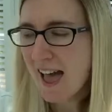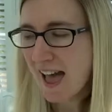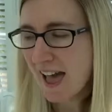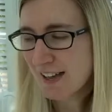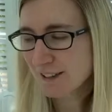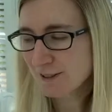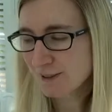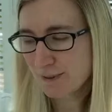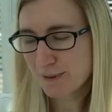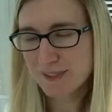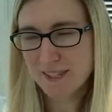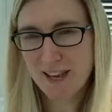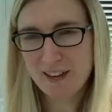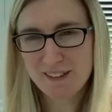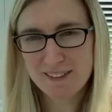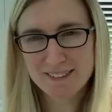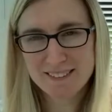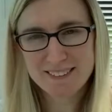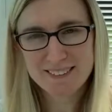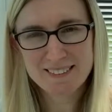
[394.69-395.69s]
And
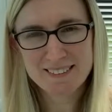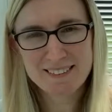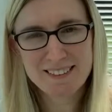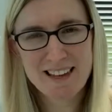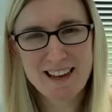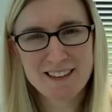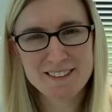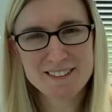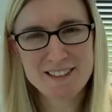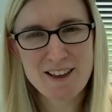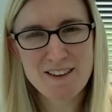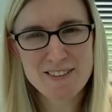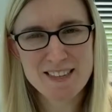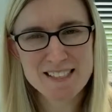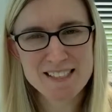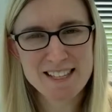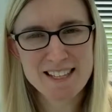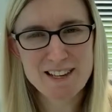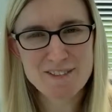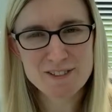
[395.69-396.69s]
also let us know if
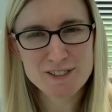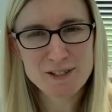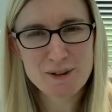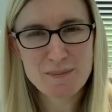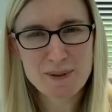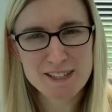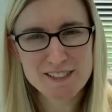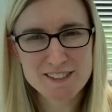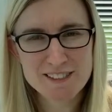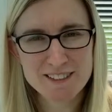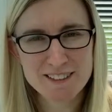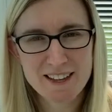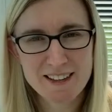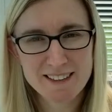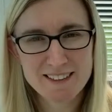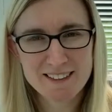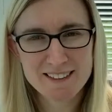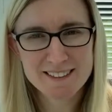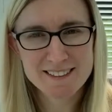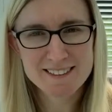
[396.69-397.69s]
there's any other topics you'd
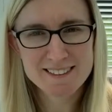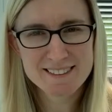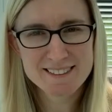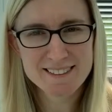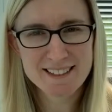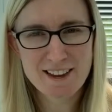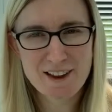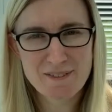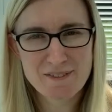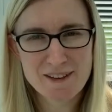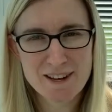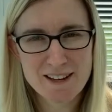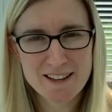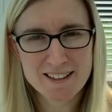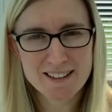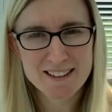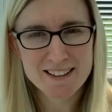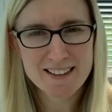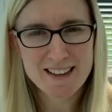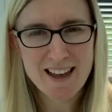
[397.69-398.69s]
like us to
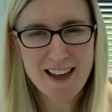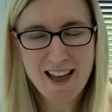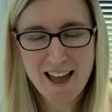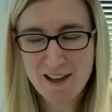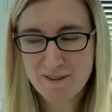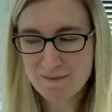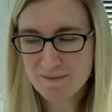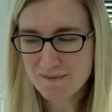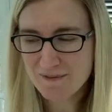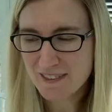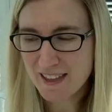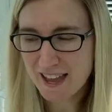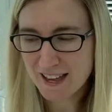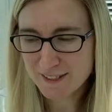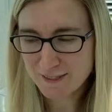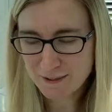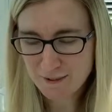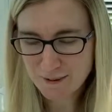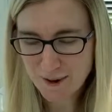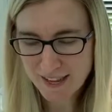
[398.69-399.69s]
cover.
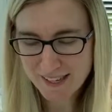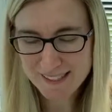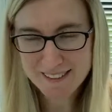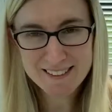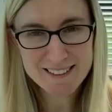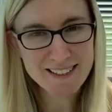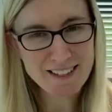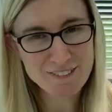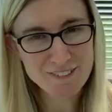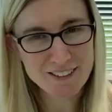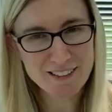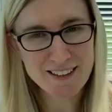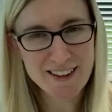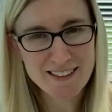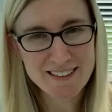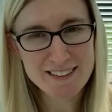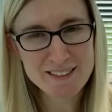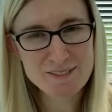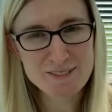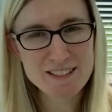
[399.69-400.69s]
As always, if you
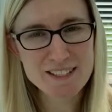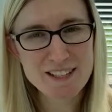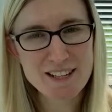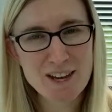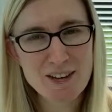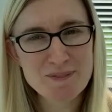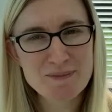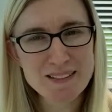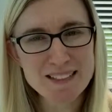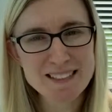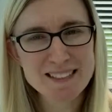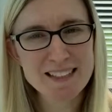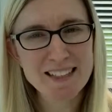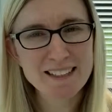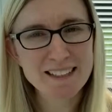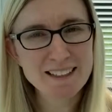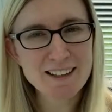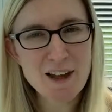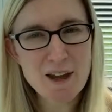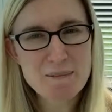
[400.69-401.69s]
like this video, please
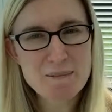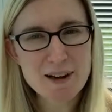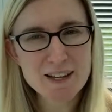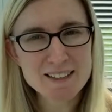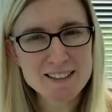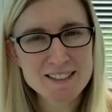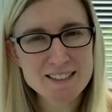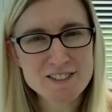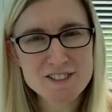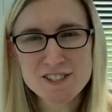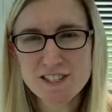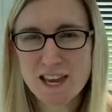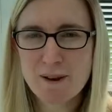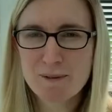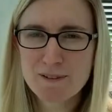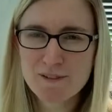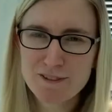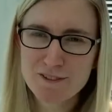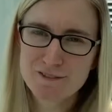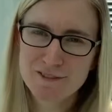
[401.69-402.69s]
hit the like button, share
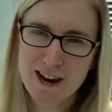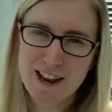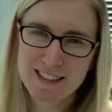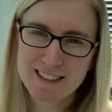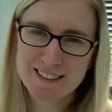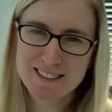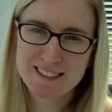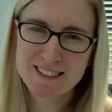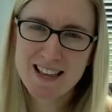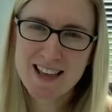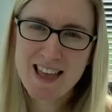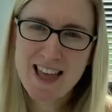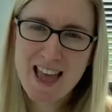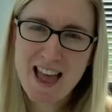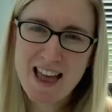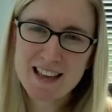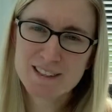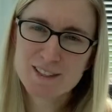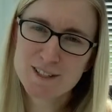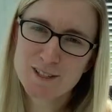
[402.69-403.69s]
it with your friends,
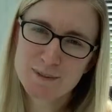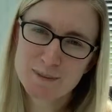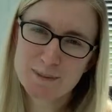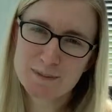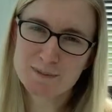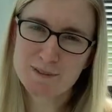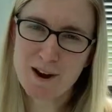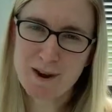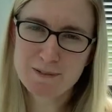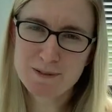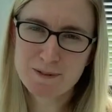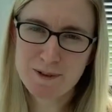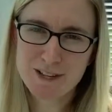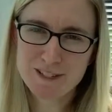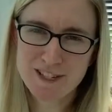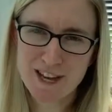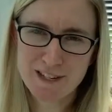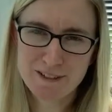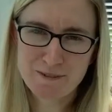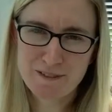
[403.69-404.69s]
and do subscribe to our
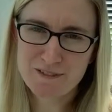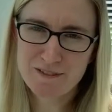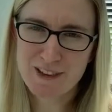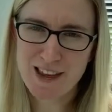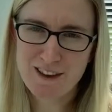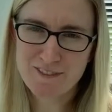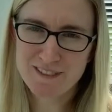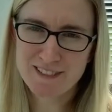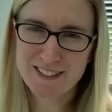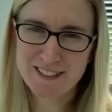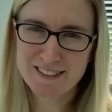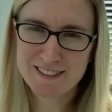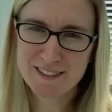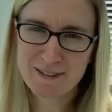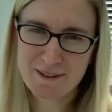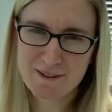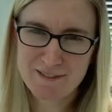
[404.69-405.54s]
channel if you haven't done so